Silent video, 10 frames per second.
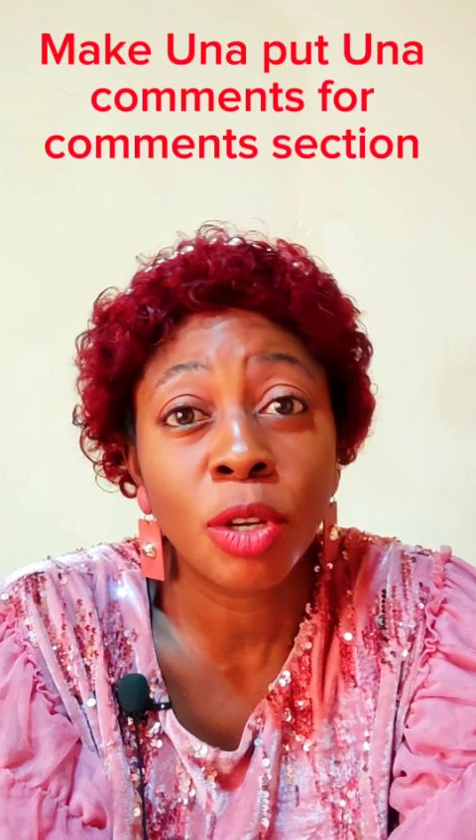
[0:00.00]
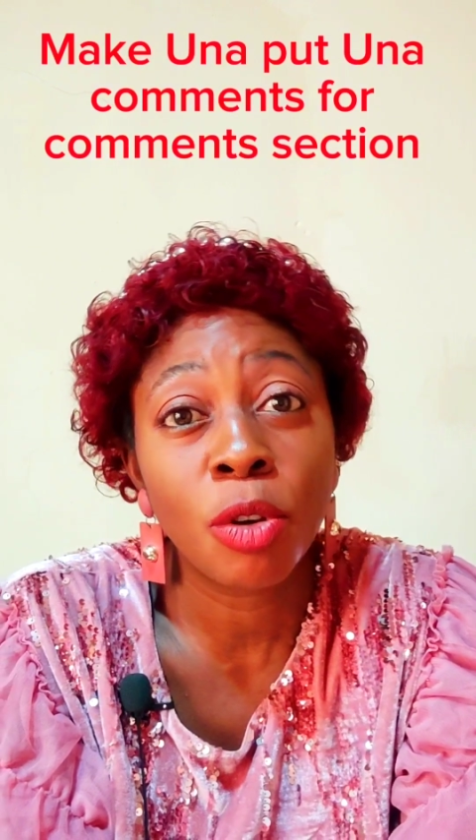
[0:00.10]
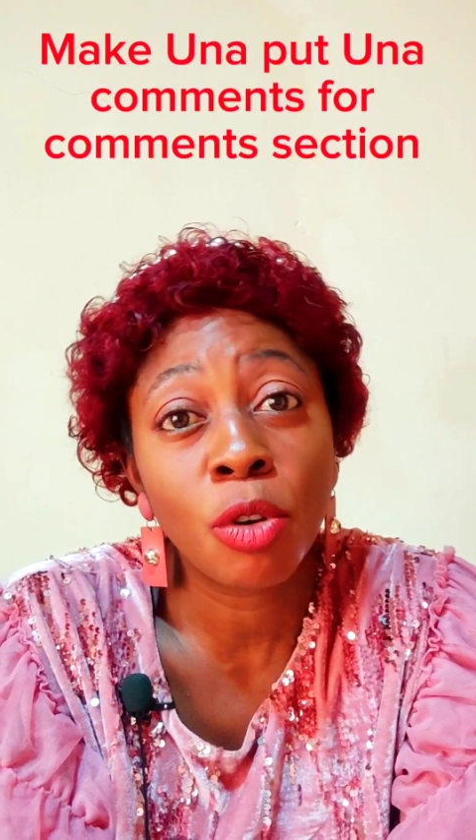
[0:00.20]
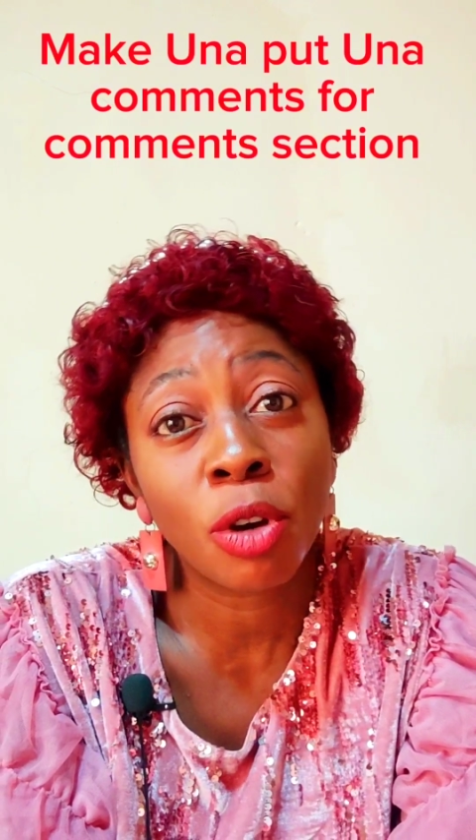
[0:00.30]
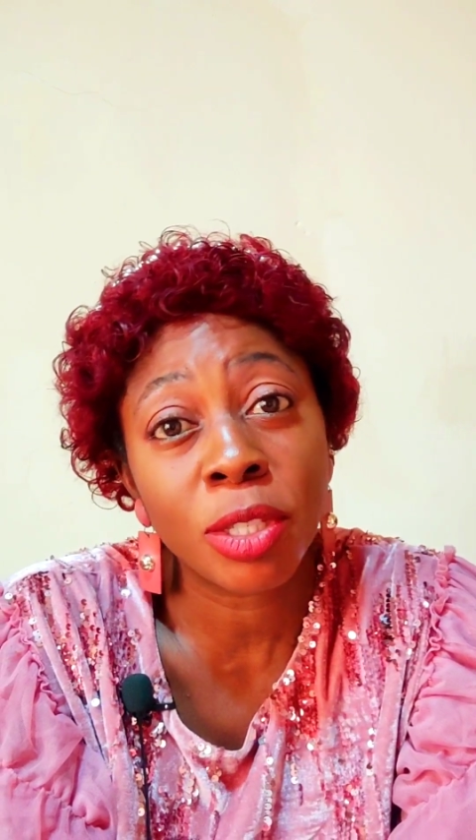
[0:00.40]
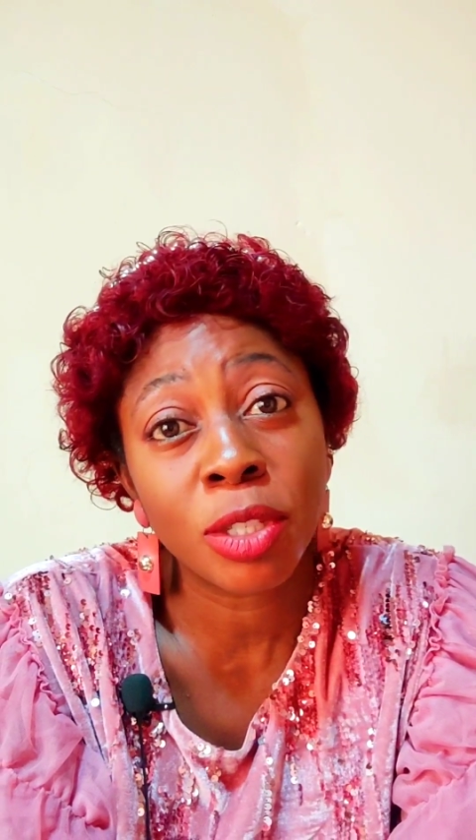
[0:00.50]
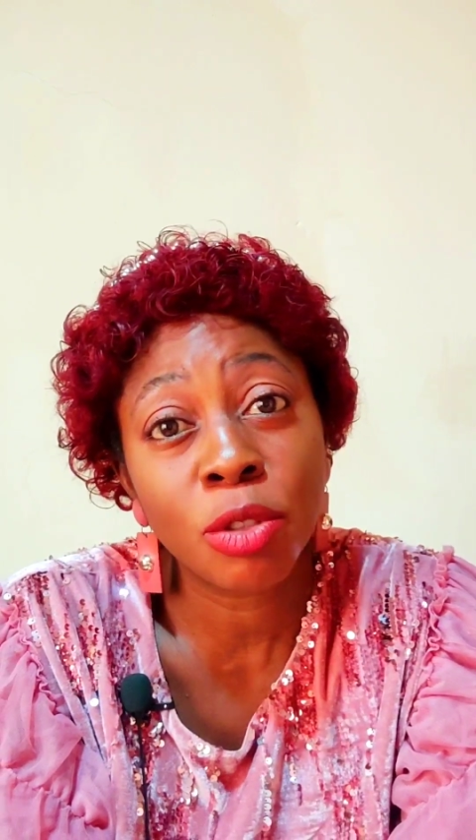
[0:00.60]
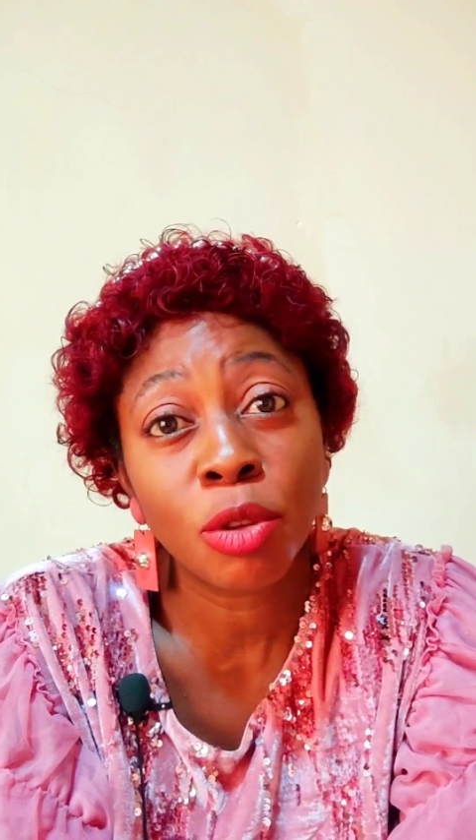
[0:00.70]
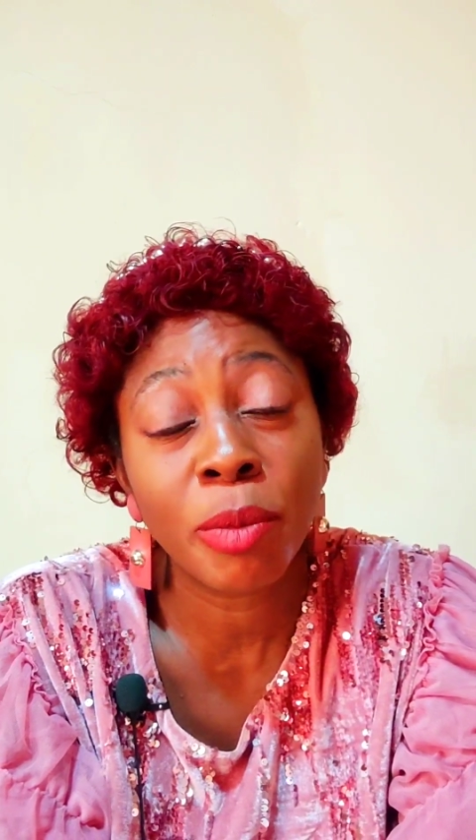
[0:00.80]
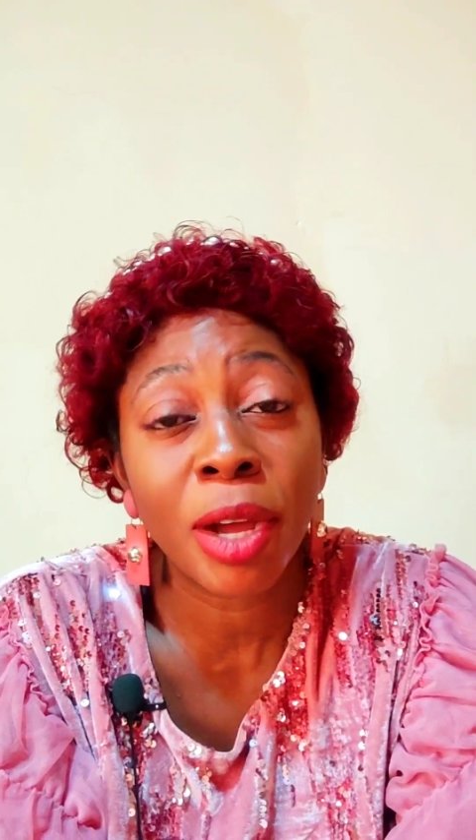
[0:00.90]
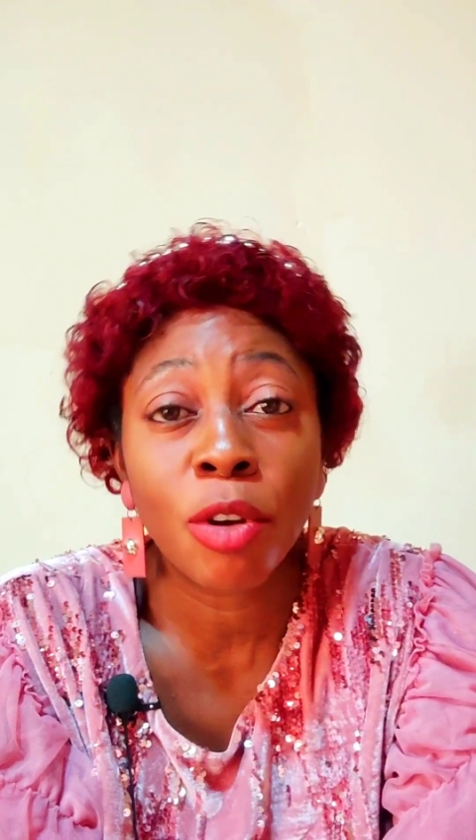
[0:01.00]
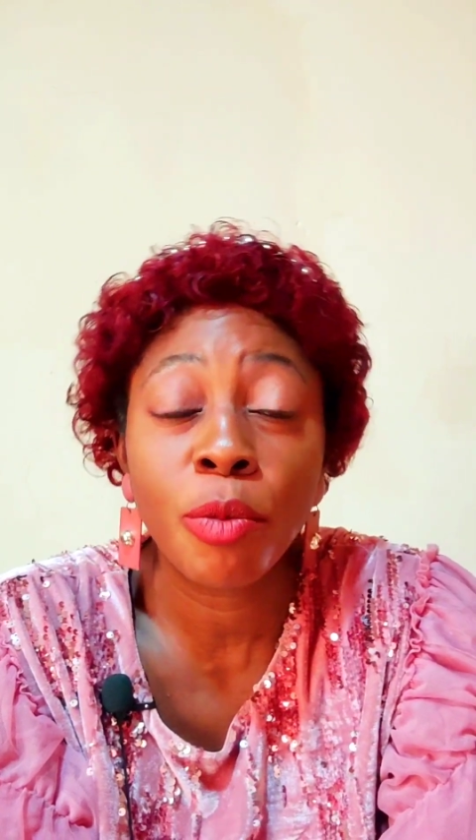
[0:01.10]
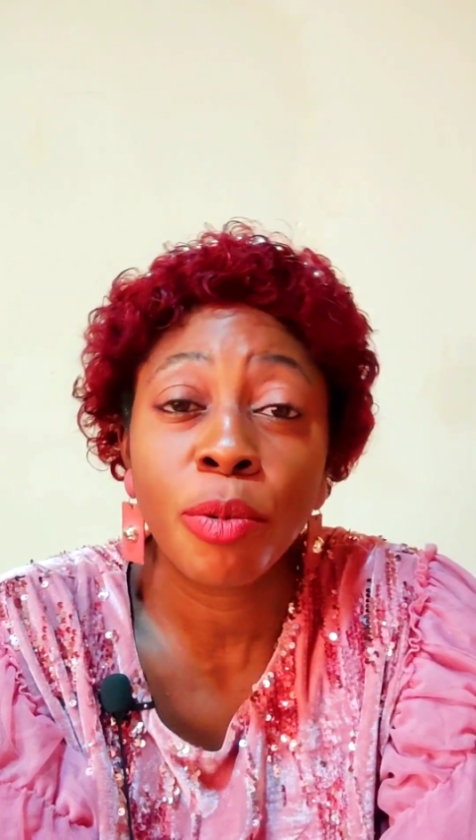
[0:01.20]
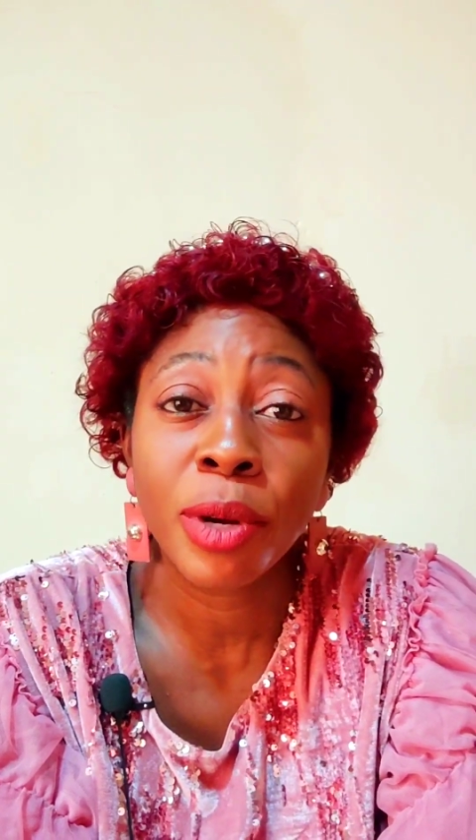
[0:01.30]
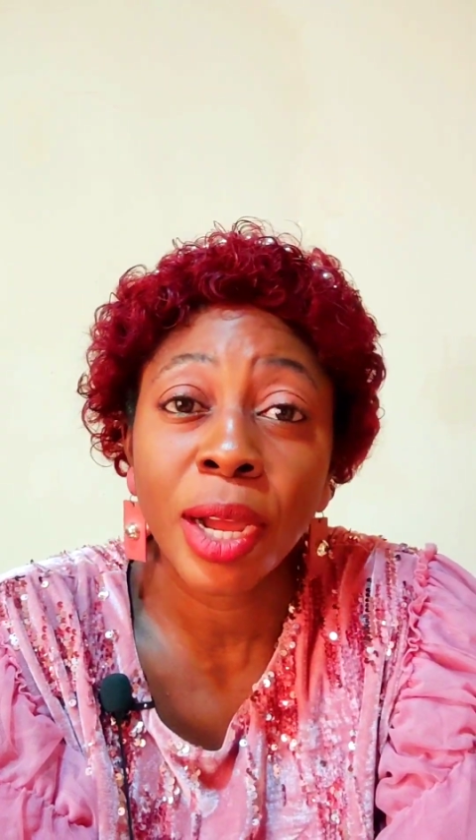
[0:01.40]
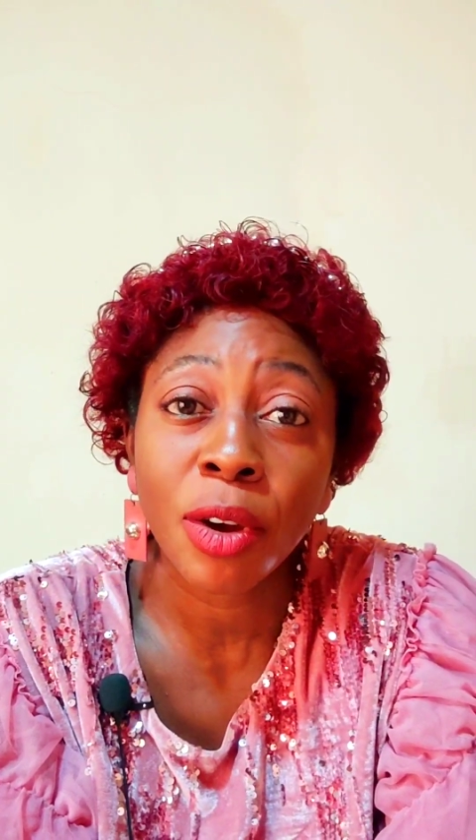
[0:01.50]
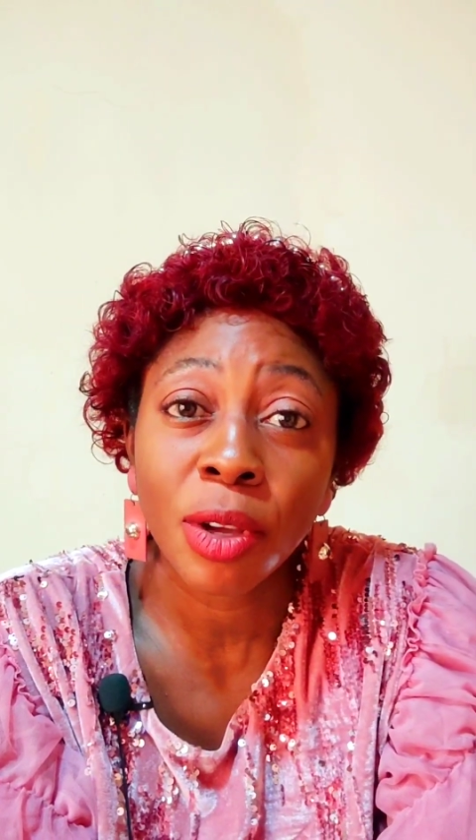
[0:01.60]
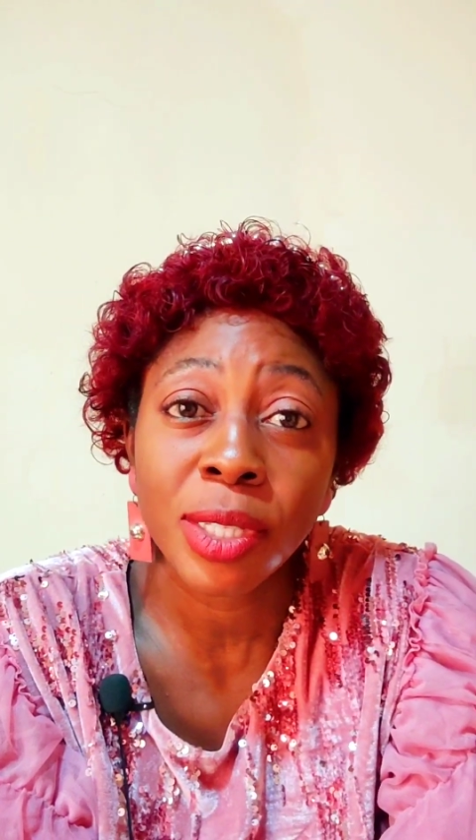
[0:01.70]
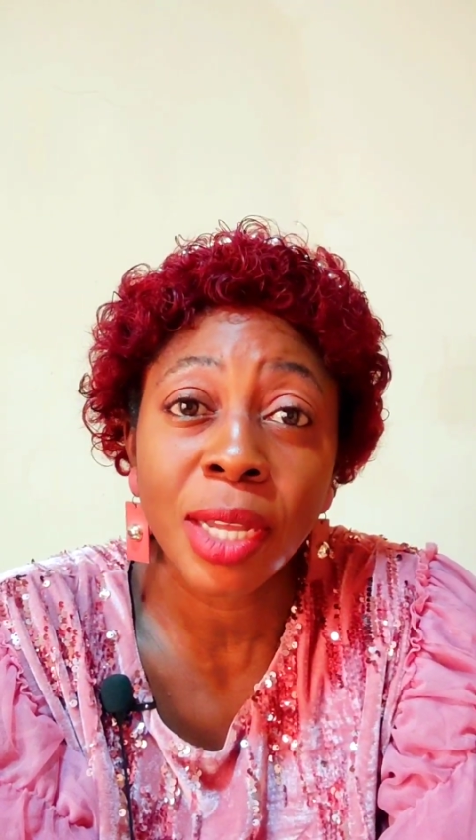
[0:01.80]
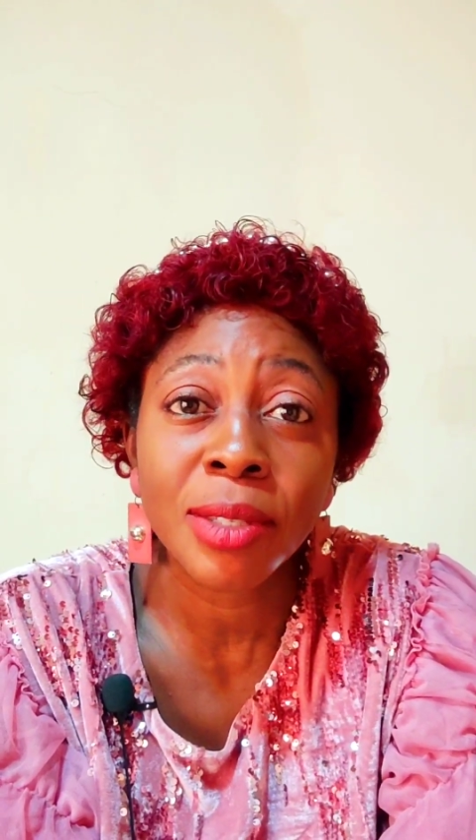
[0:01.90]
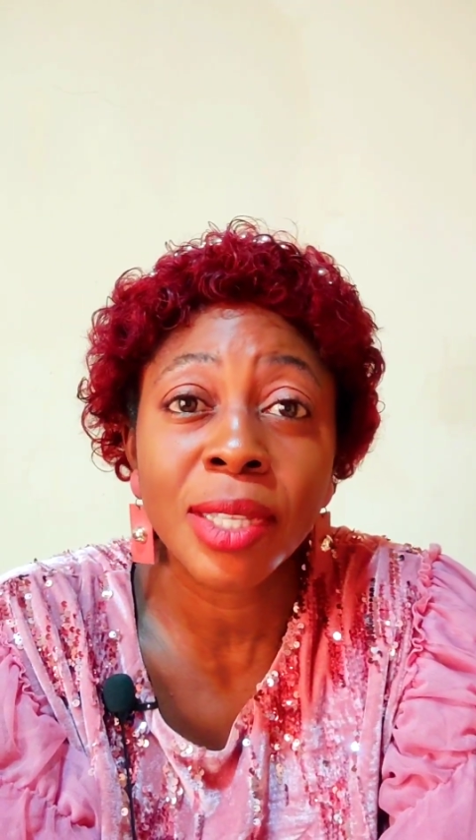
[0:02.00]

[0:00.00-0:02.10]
then go cut his stomach open and cut out